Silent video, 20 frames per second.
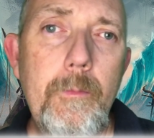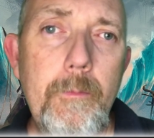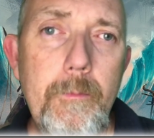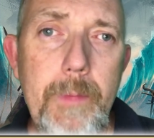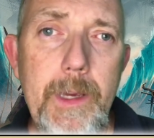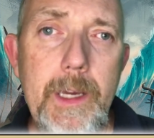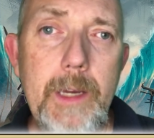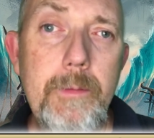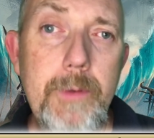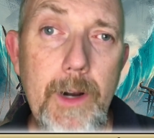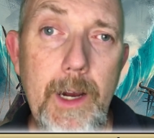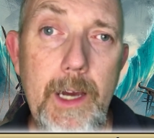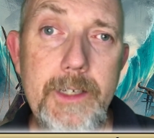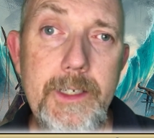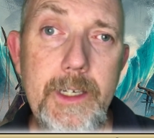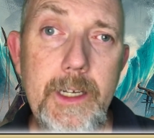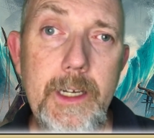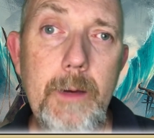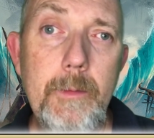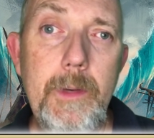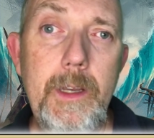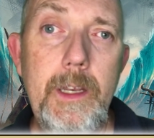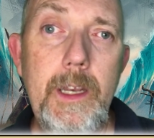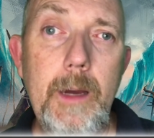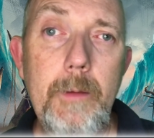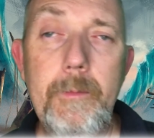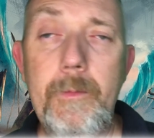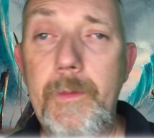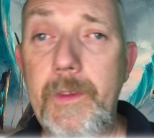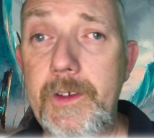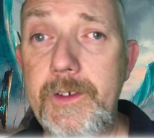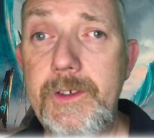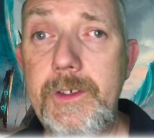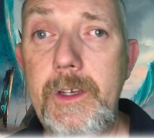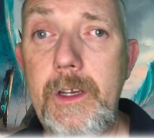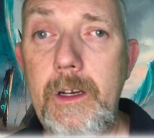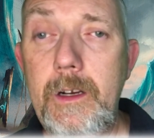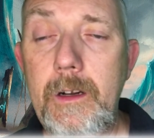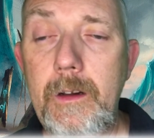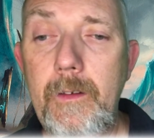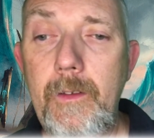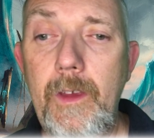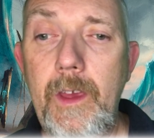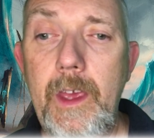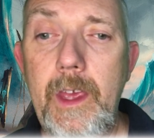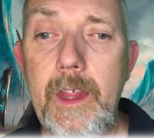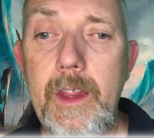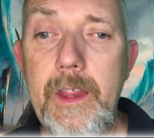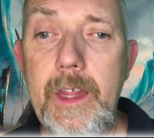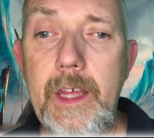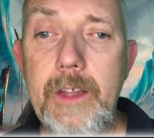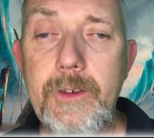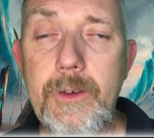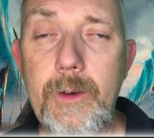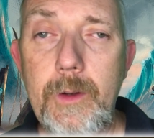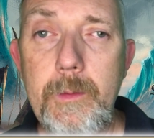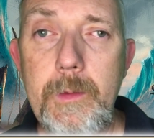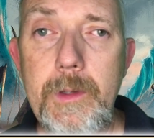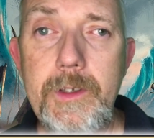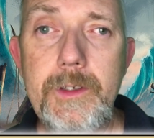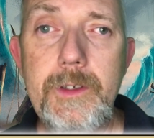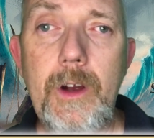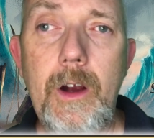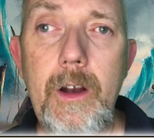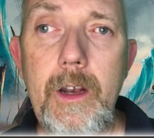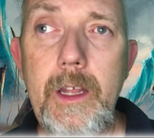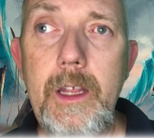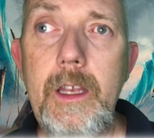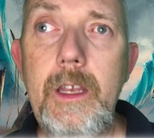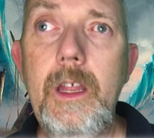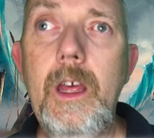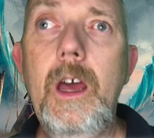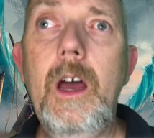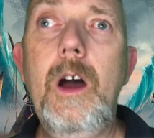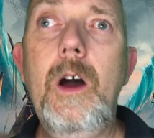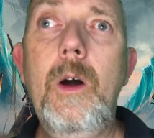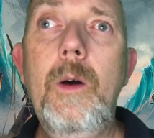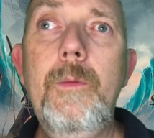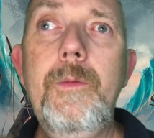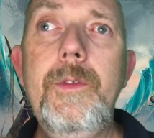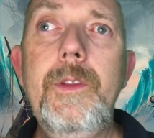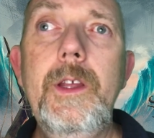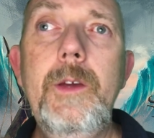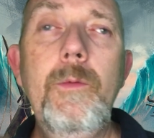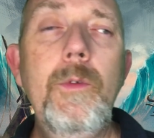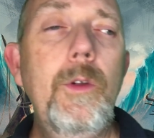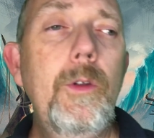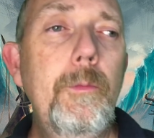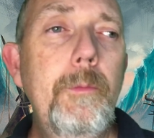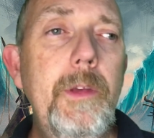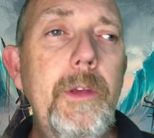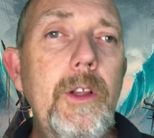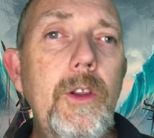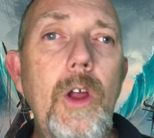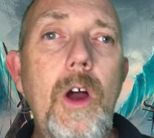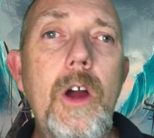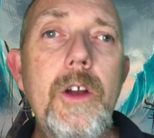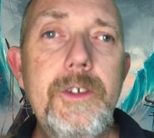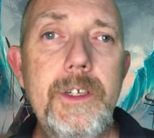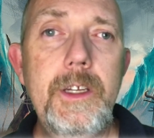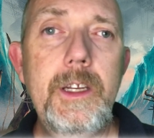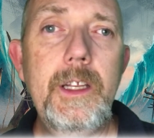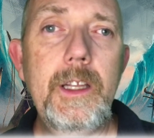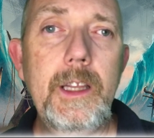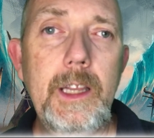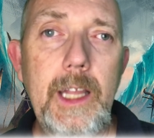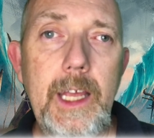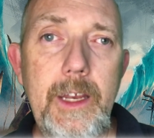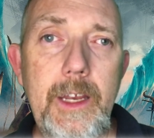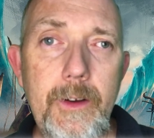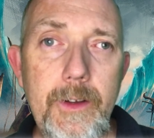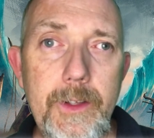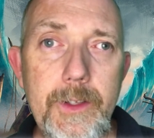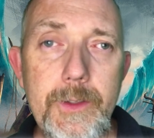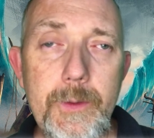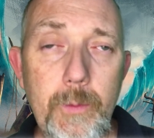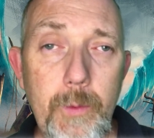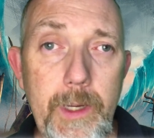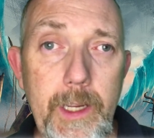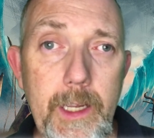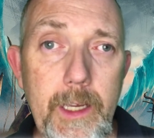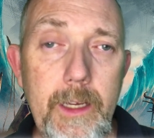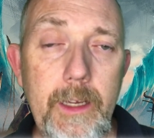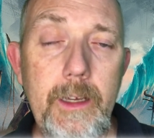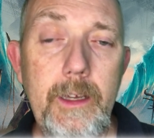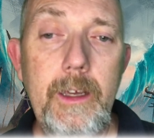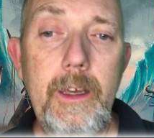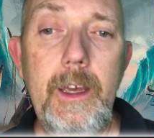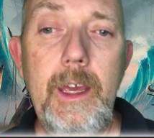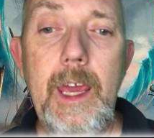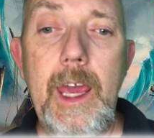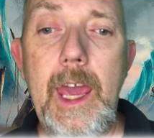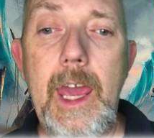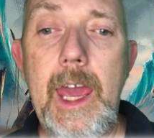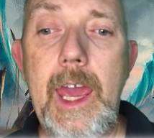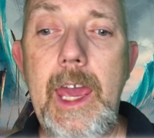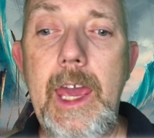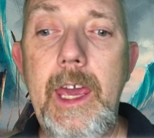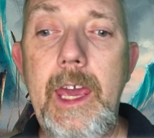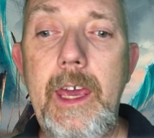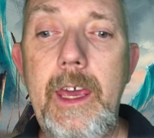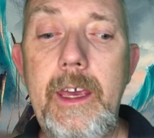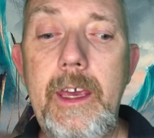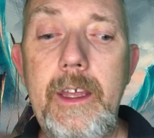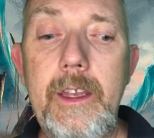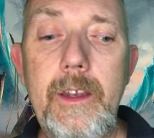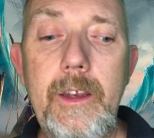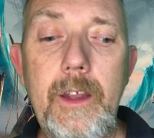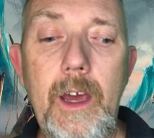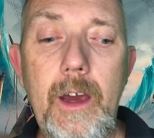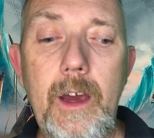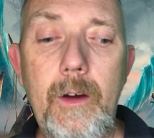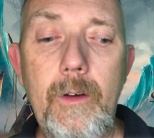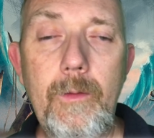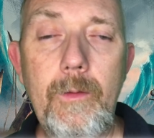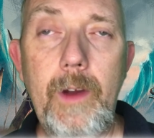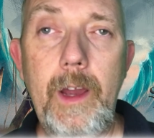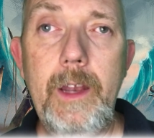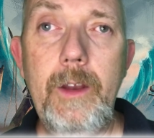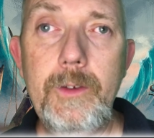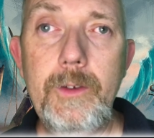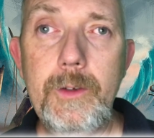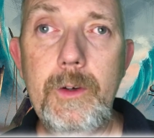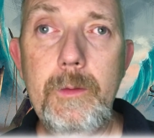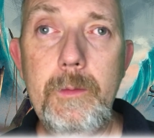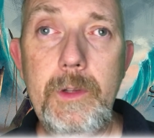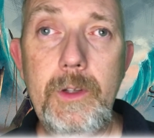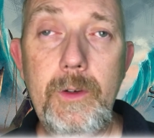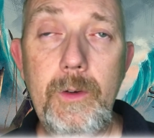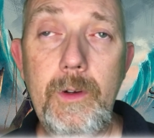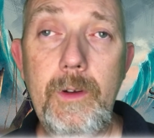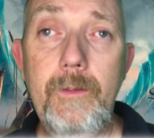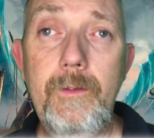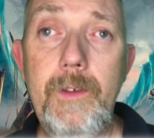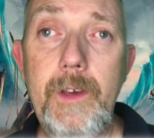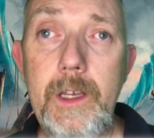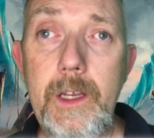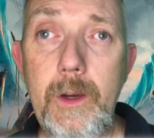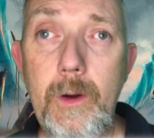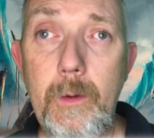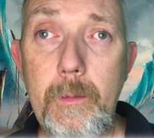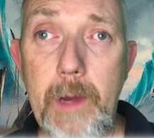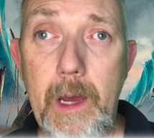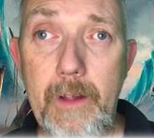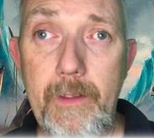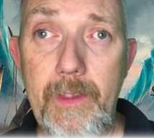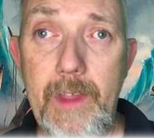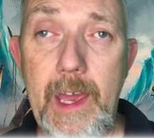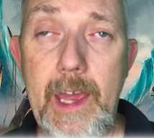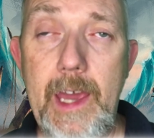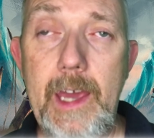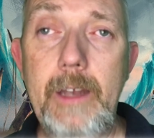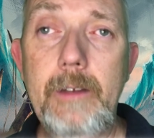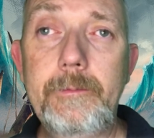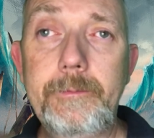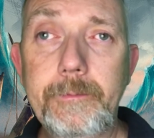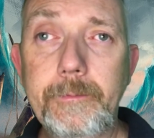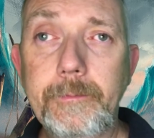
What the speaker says: big project coming up this year that's going to be starting. Hopefully, we'll be launching it later this week. And Rhino's going to be doing a video about that,